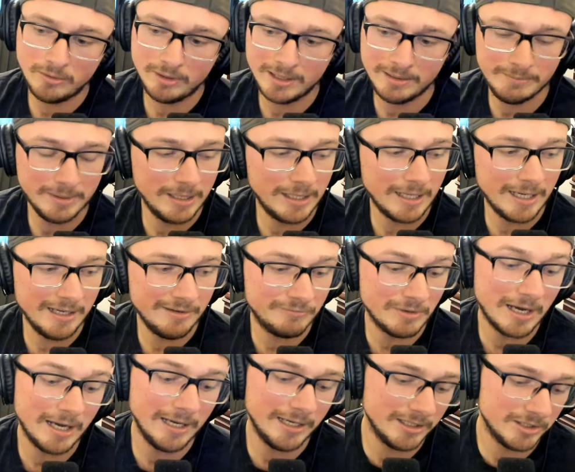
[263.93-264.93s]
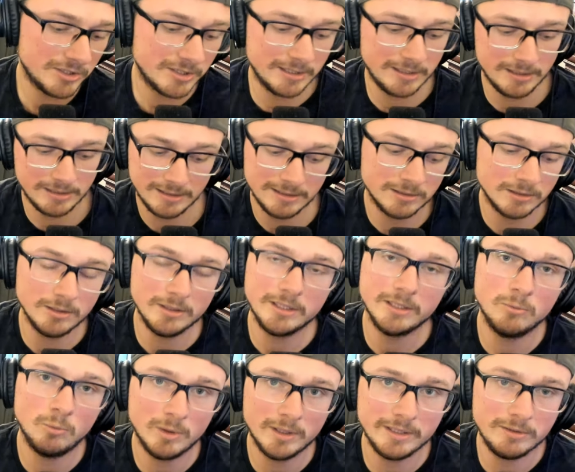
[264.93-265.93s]
I mean, I actually, in
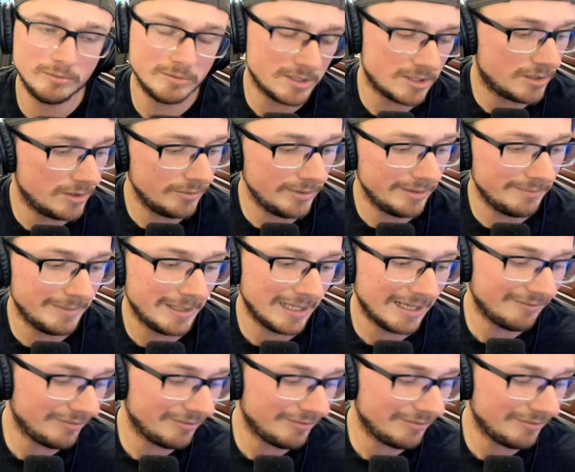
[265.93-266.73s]
looking what he was doing, man,